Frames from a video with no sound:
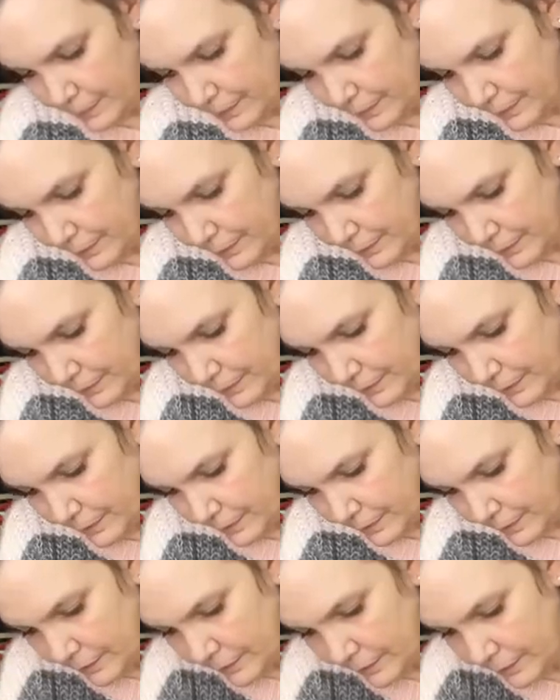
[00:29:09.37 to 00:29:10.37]

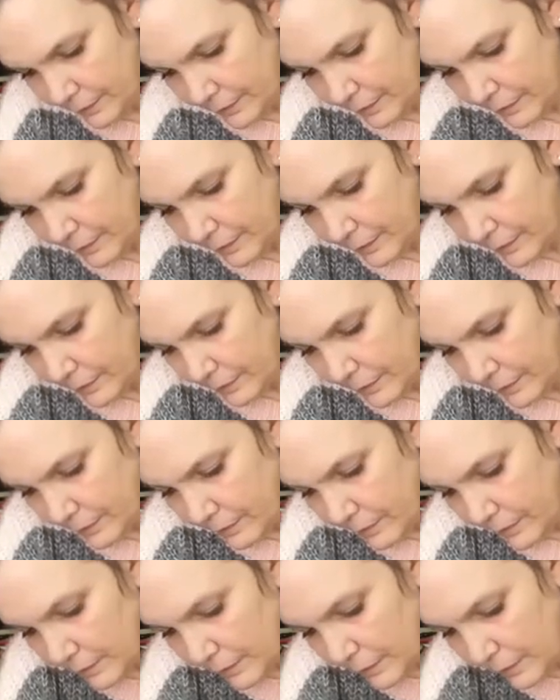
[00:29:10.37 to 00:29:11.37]

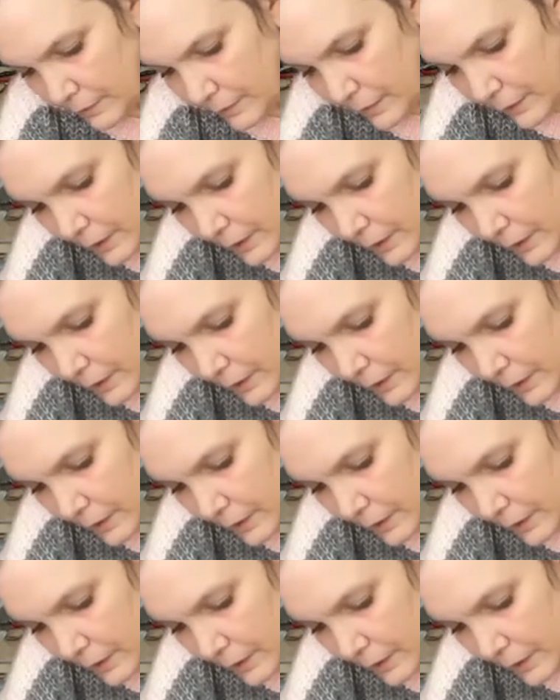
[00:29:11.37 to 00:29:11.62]
(silence)